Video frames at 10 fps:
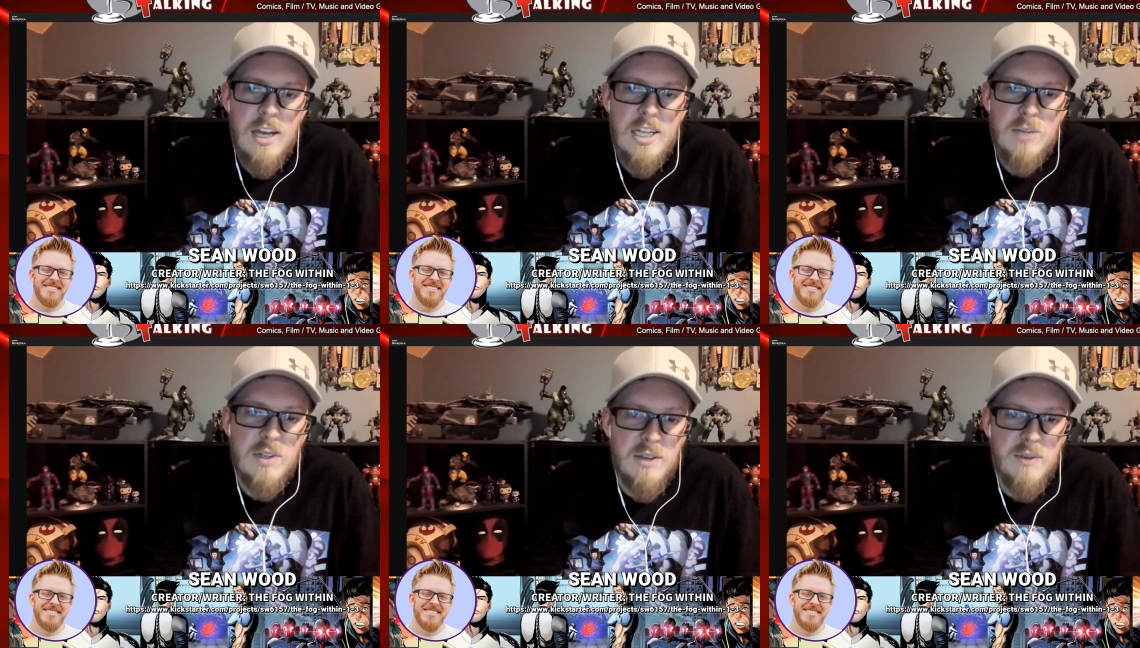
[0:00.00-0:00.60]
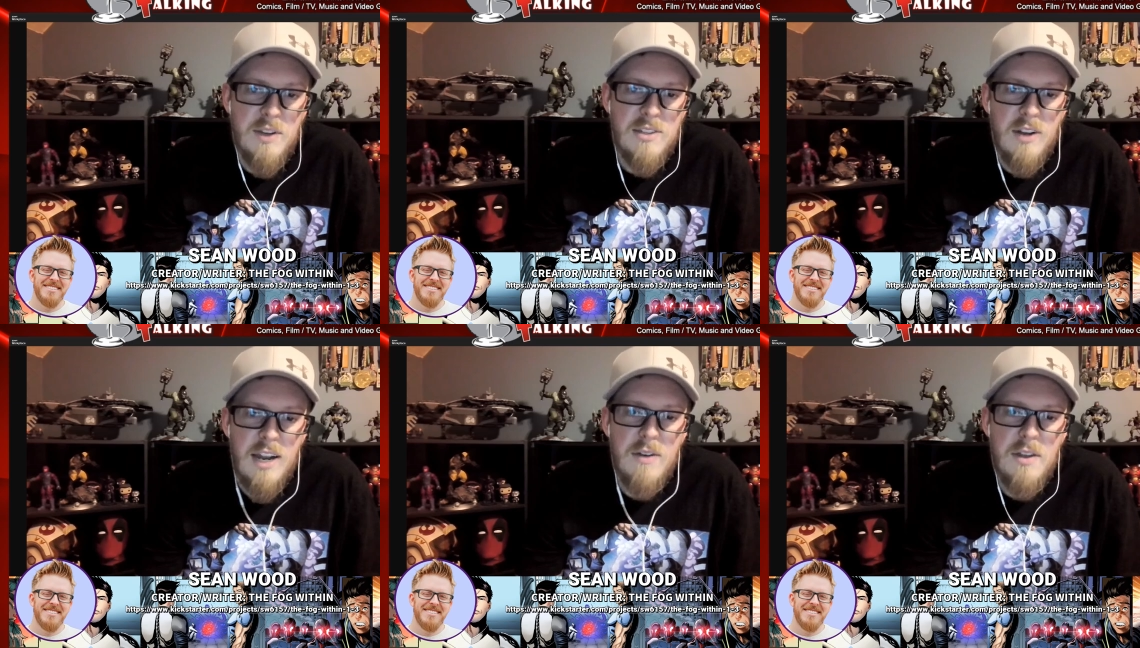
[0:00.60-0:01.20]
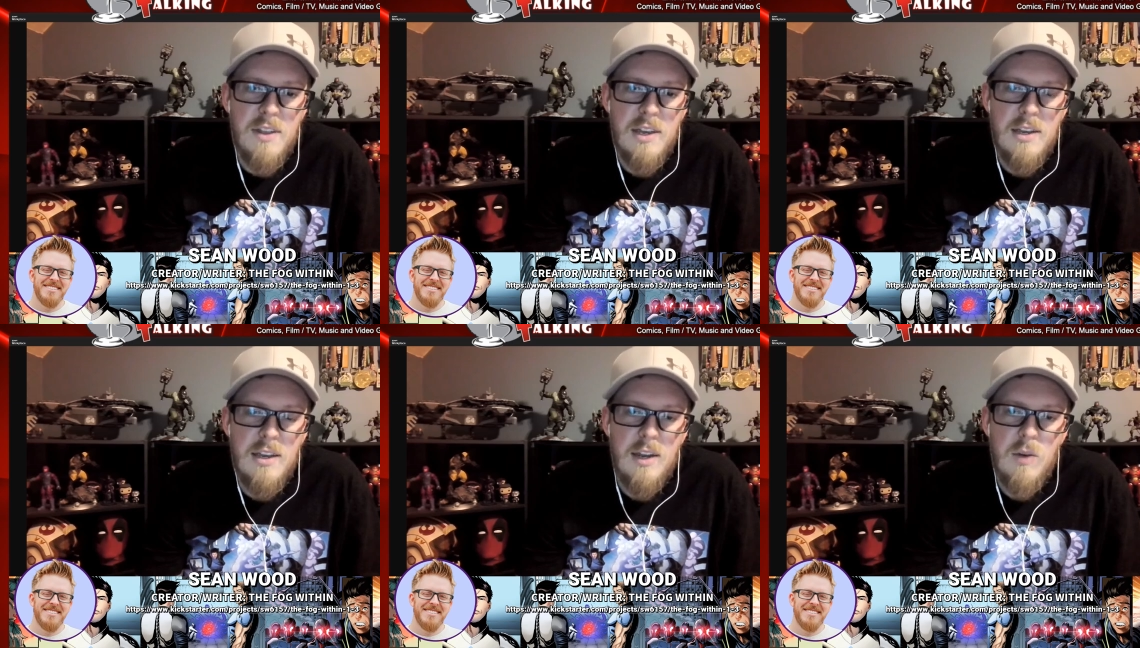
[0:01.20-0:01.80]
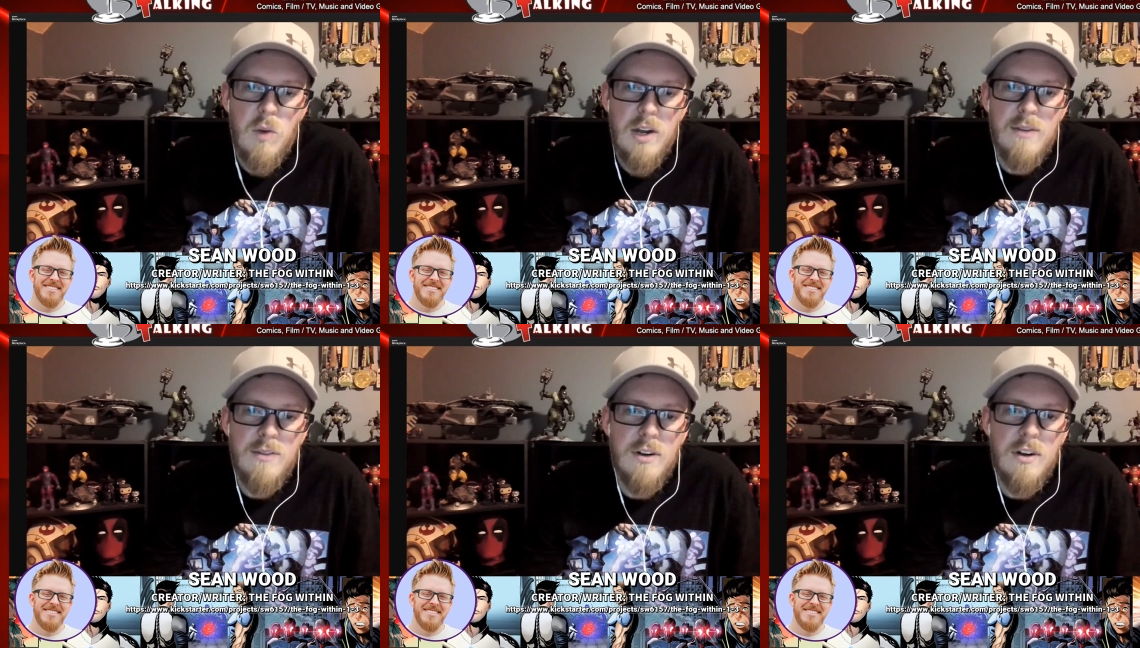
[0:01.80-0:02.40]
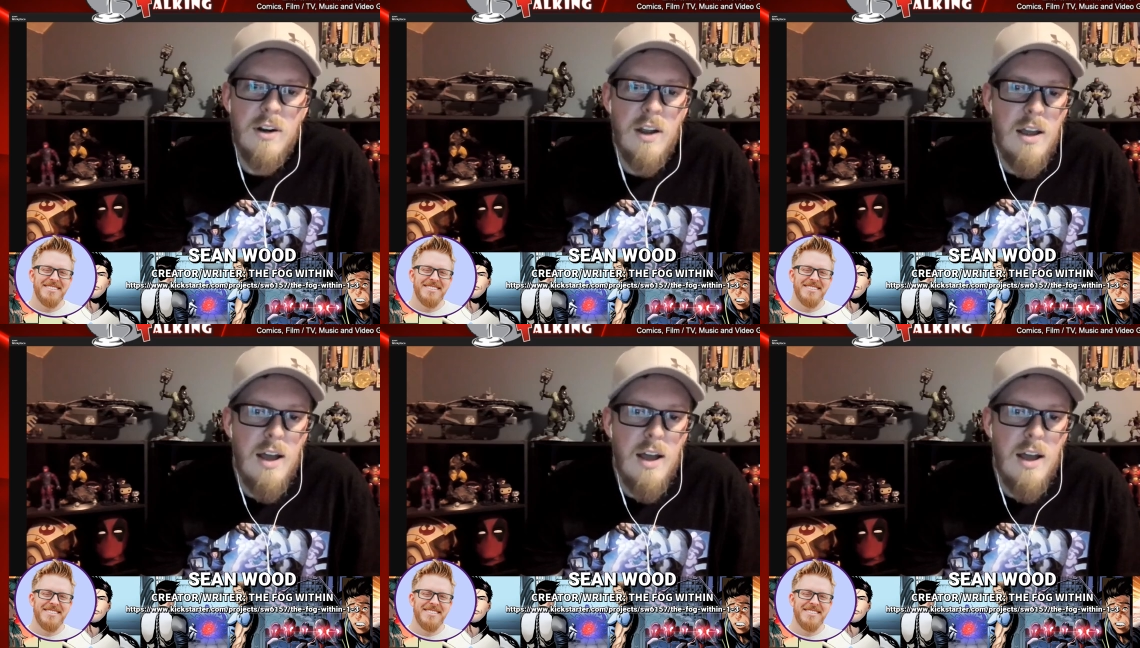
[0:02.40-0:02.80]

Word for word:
Speaker 1: specifics on everything, and whatever